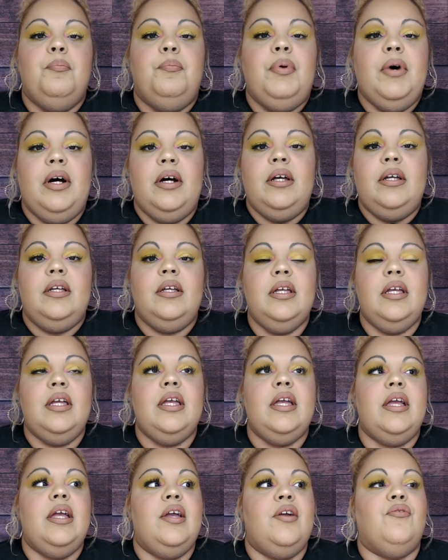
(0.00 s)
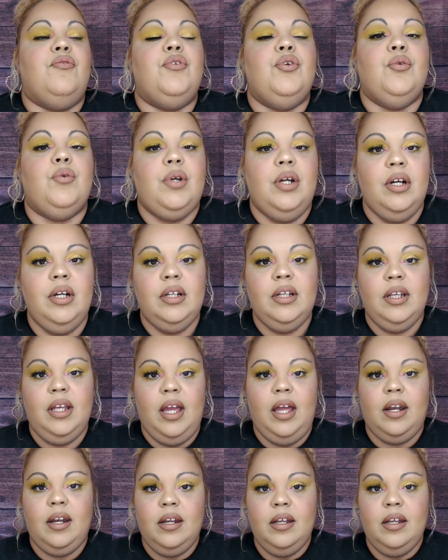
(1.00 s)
but if you could get